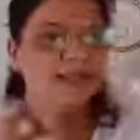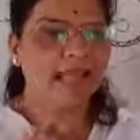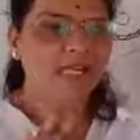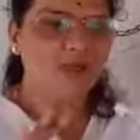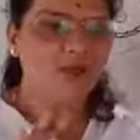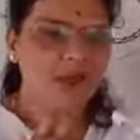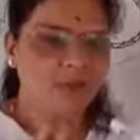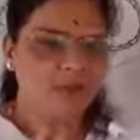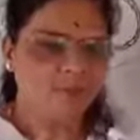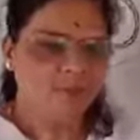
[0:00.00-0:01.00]
That's
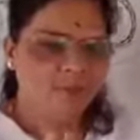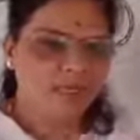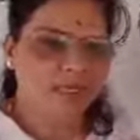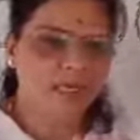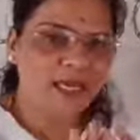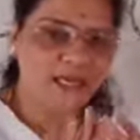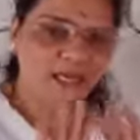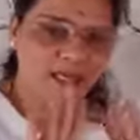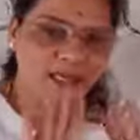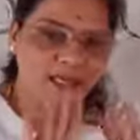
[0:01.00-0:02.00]
why
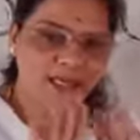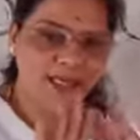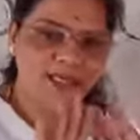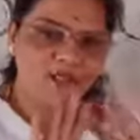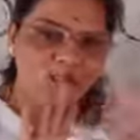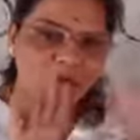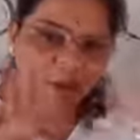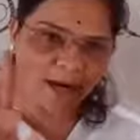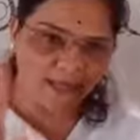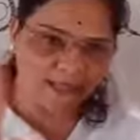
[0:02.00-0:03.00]
there is
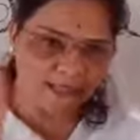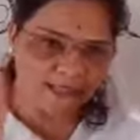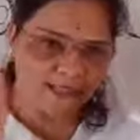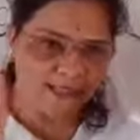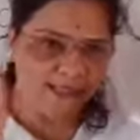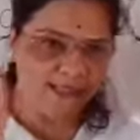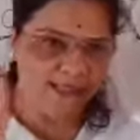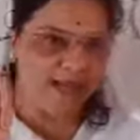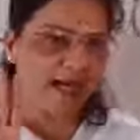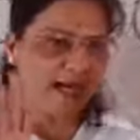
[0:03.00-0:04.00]
no pregnancy.
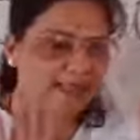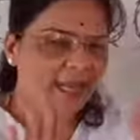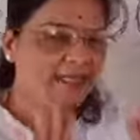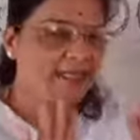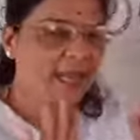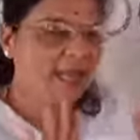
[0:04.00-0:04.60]
At that